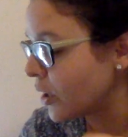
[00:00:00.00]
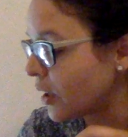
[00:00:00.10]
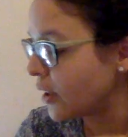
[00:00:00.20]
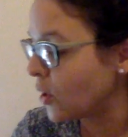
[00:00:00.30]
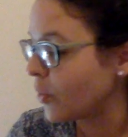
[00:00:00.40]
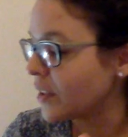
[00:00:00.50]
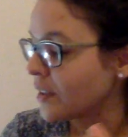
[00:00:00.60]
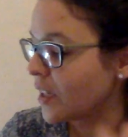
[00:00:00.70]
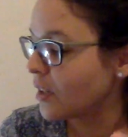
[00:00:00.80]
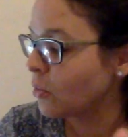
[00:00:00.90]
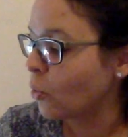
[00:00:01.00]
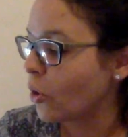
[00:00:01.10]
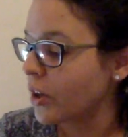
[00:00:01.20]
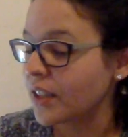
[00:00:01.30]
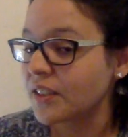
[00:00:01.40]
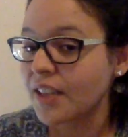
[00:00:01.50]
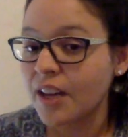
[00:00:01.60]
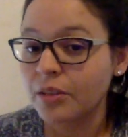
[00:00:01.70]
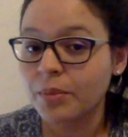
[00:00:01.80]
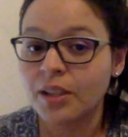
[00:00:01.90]
and Q is in, work is
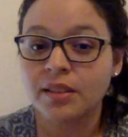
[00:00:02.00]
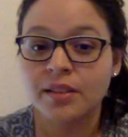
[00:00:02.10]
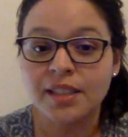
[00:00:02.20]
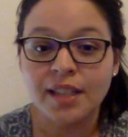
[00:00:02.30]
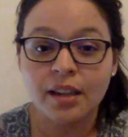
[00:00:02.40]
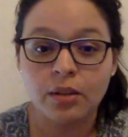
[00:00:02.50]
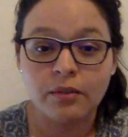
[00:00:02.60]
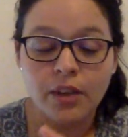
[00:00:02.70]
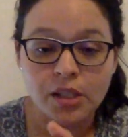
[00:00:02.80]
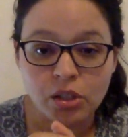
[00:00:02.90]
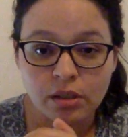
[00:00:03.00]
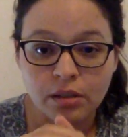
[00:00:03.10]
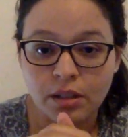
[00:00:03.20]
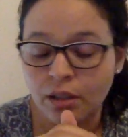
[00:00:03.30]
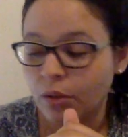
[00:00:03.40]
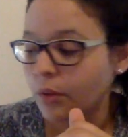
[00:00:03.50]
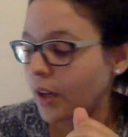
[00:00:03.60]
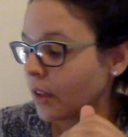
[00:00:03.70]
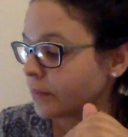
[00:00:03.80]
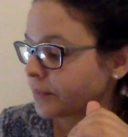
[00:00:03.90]
out because of the sign convention, all
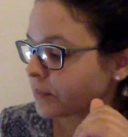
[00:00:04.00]
right?